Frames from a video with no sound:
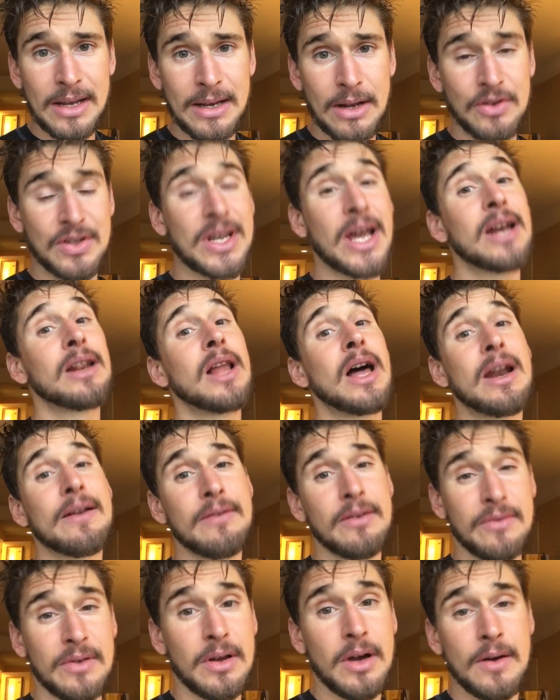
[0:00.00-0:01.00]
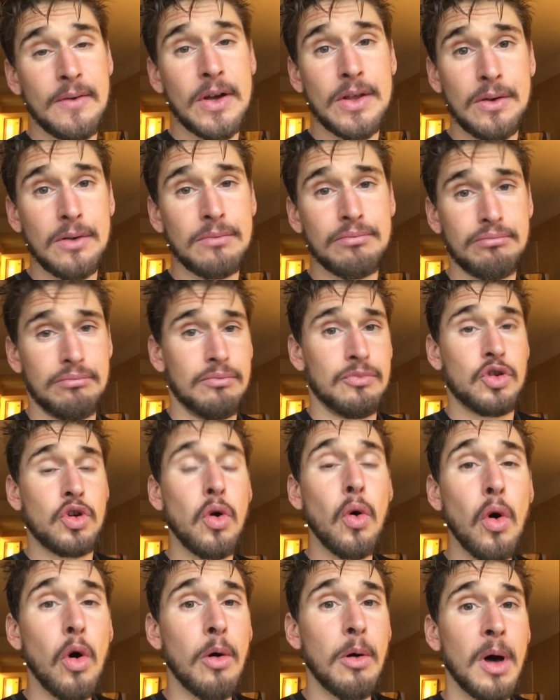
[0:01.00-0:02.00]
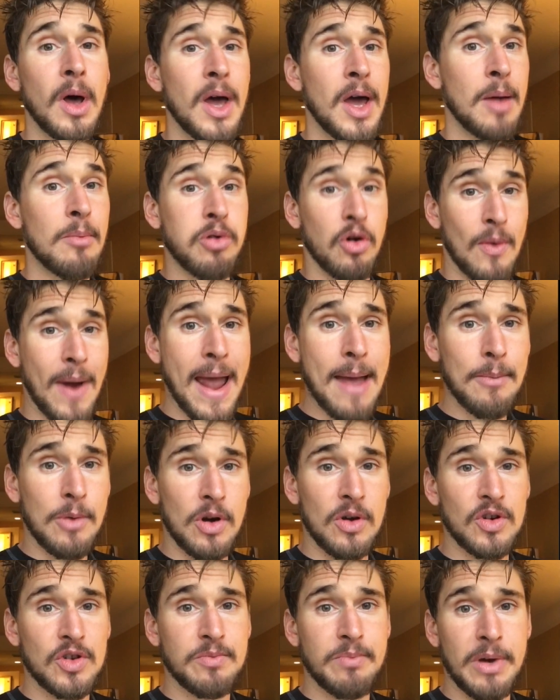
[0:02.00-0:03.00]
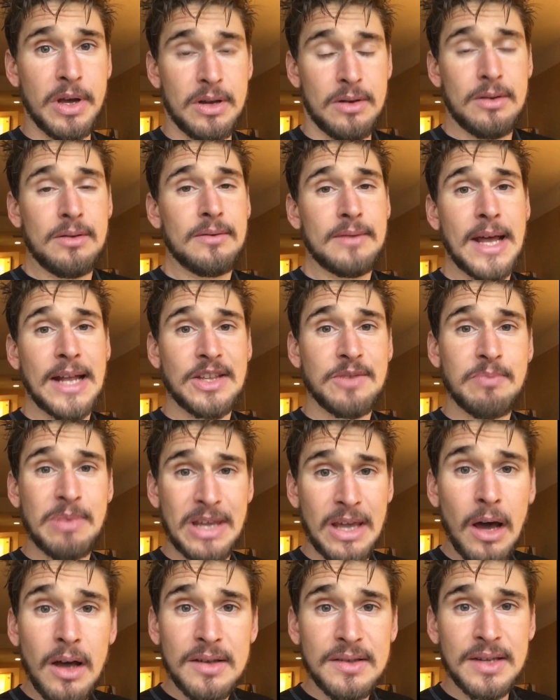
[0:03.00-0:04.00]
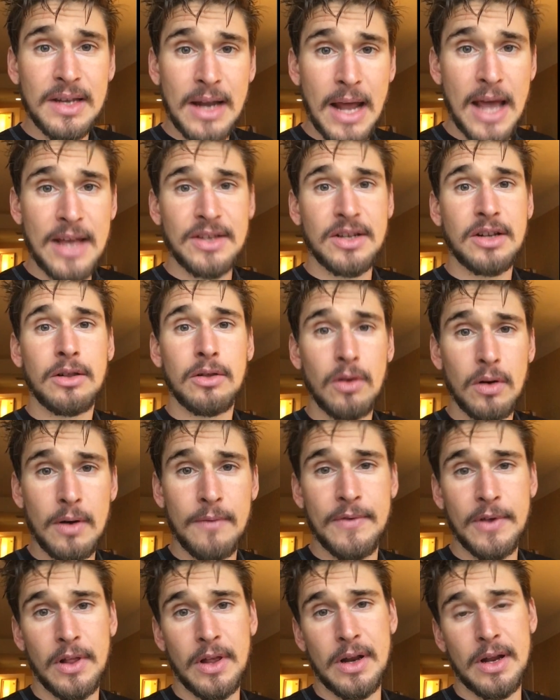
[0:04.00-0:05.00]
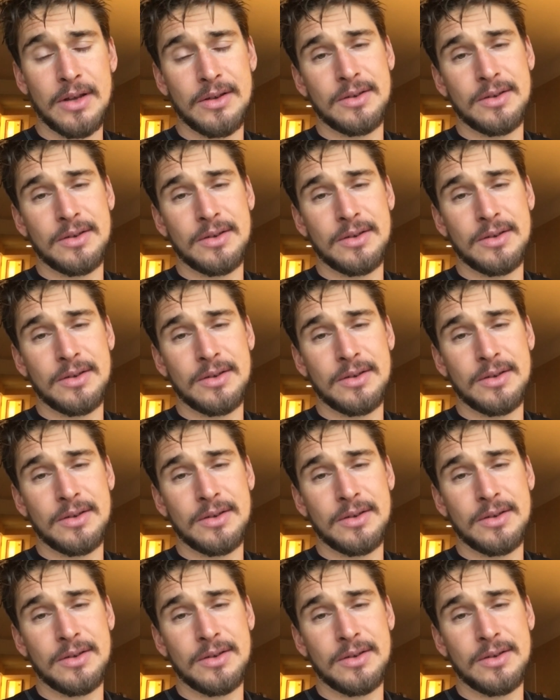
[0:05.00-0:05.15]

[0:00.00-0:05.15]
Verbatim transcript: Now, it's got a lot of other cool parameters, but that's because it has chlorophyll in it.